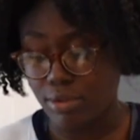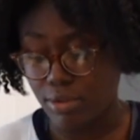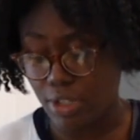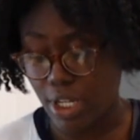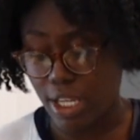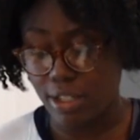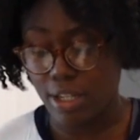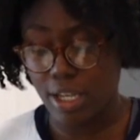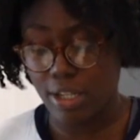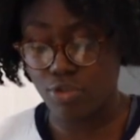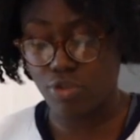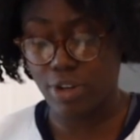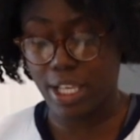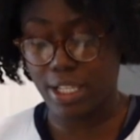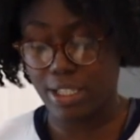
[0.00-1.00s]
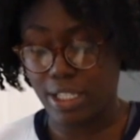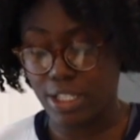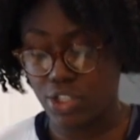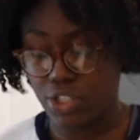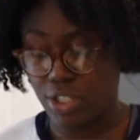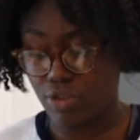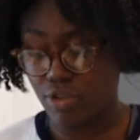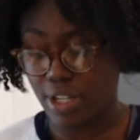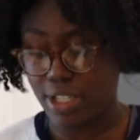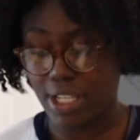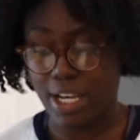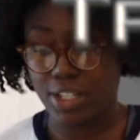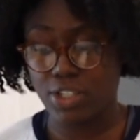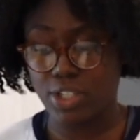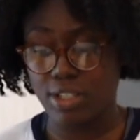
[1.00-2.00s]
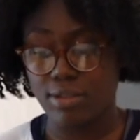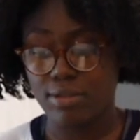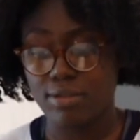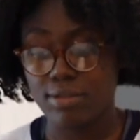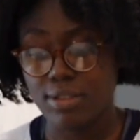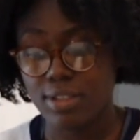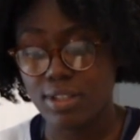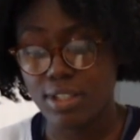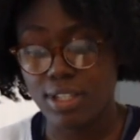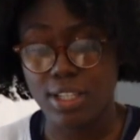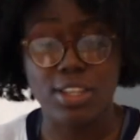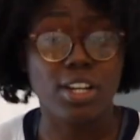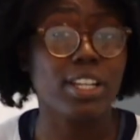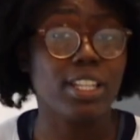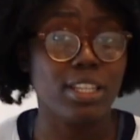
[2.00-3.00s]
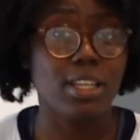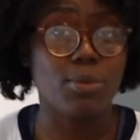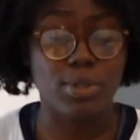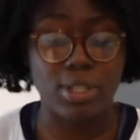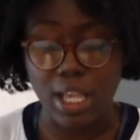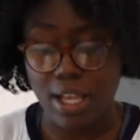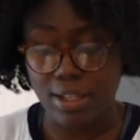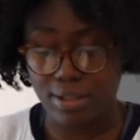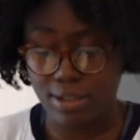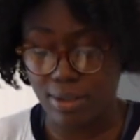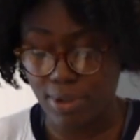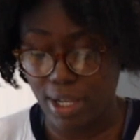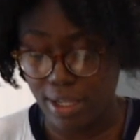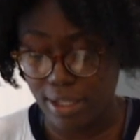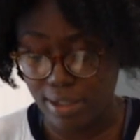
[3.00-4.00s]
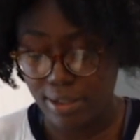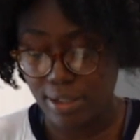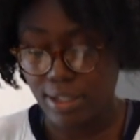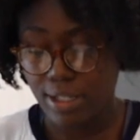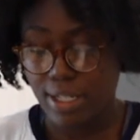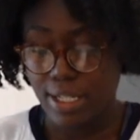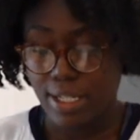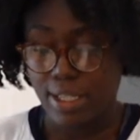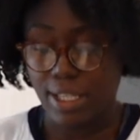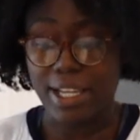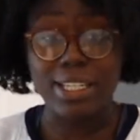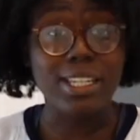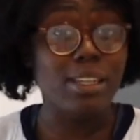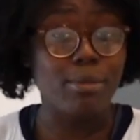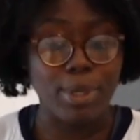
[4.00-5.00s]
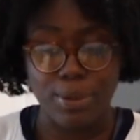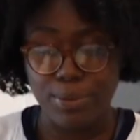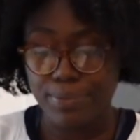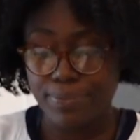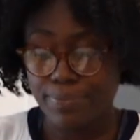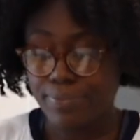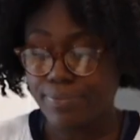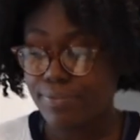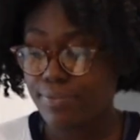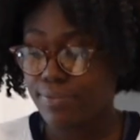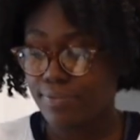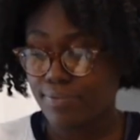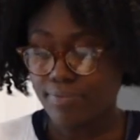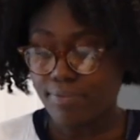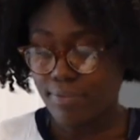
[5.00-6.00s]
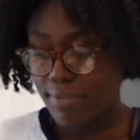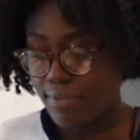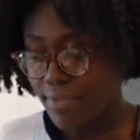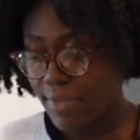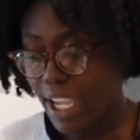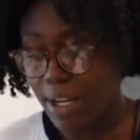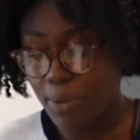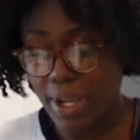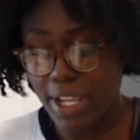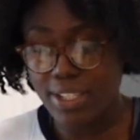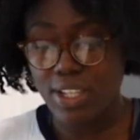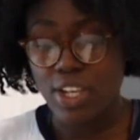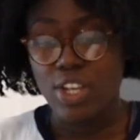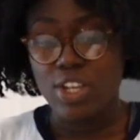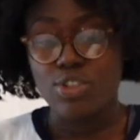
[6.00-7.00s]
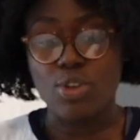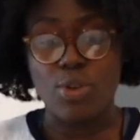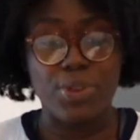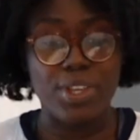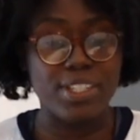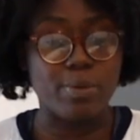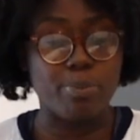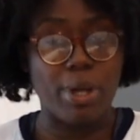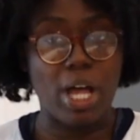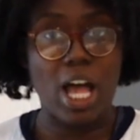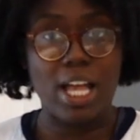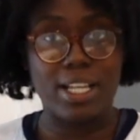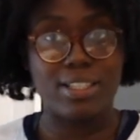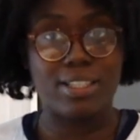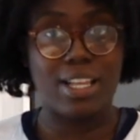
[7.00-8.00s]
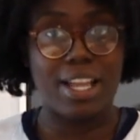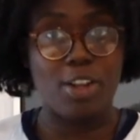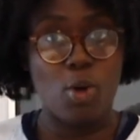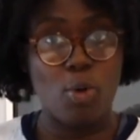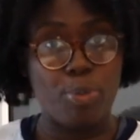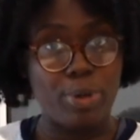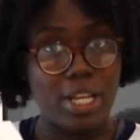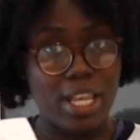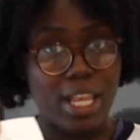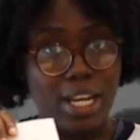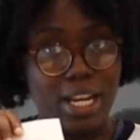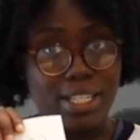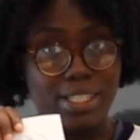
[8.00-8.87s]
In transaction, they were lost, okay? Like Nemo. Anyways, so this box, I open it and I